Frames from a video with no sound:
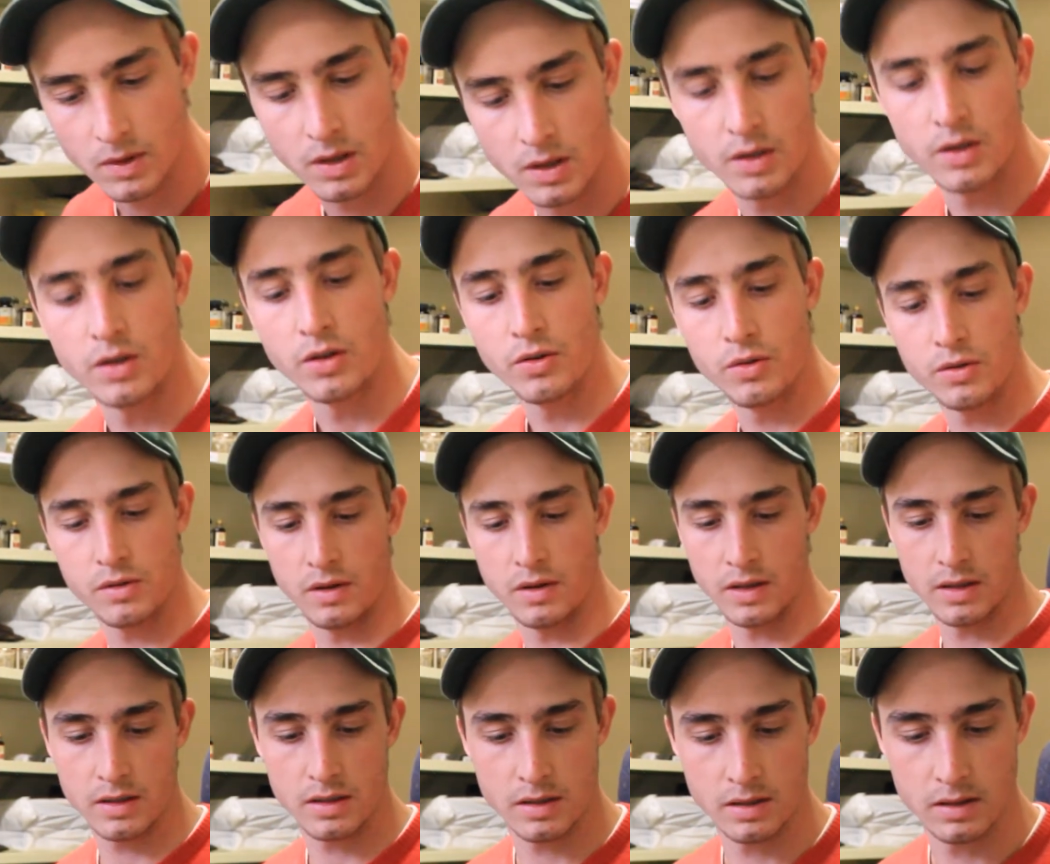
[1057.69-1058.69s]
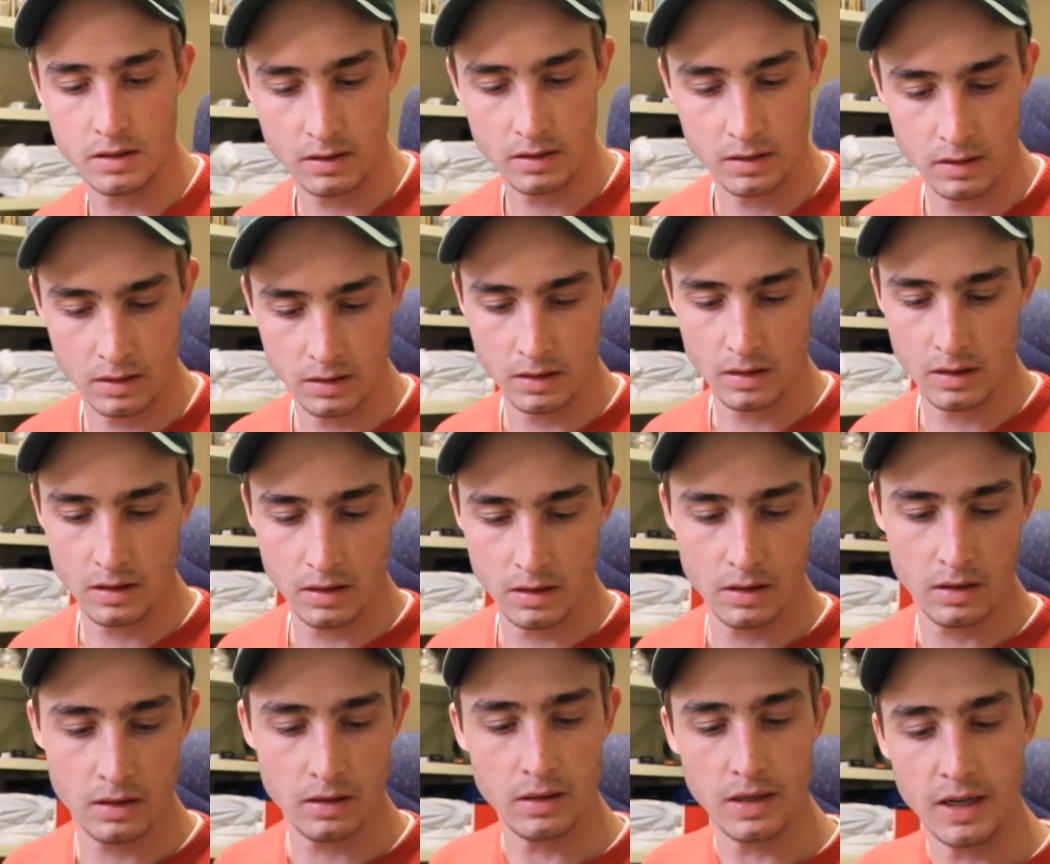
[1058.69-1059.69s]
use this
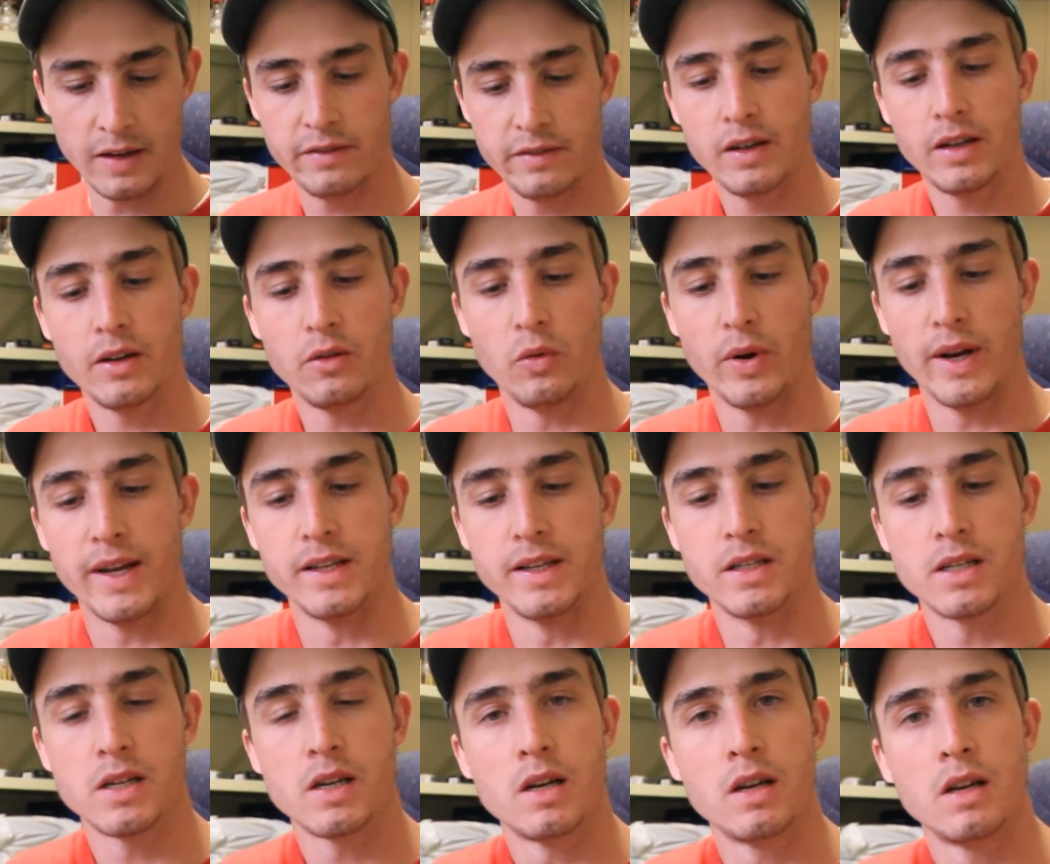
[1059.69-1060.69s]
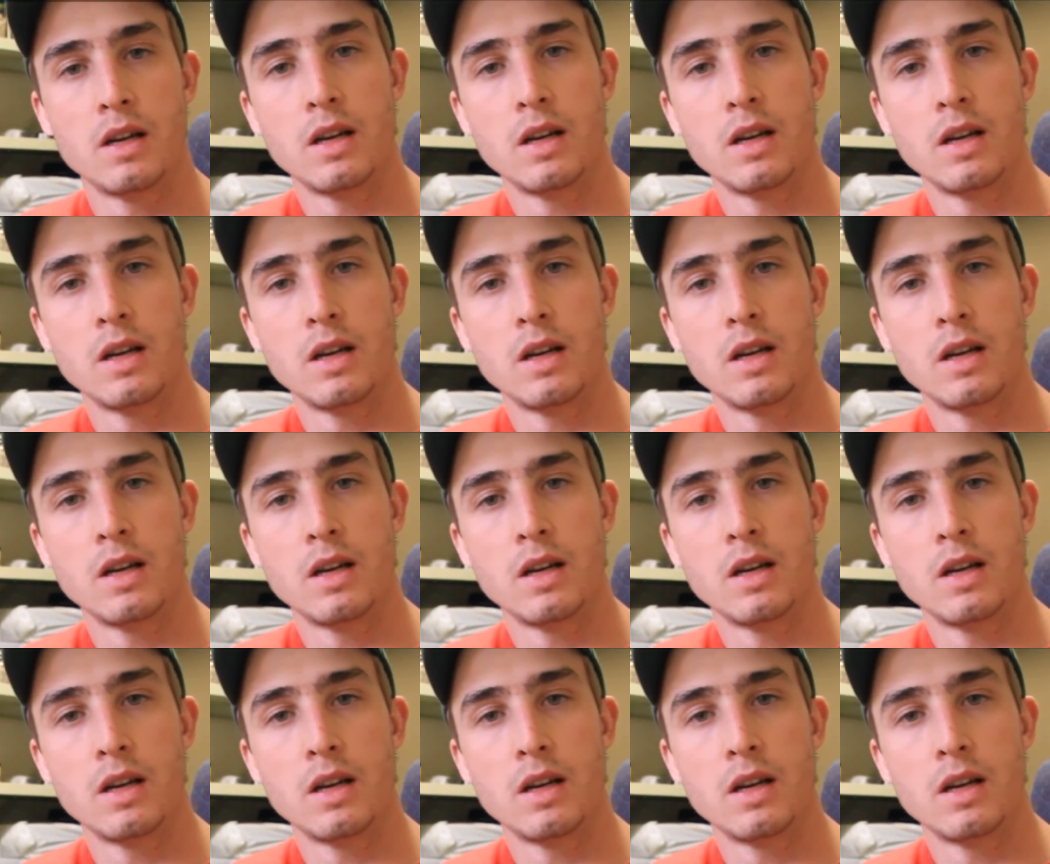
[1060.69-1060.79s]
leveling wedge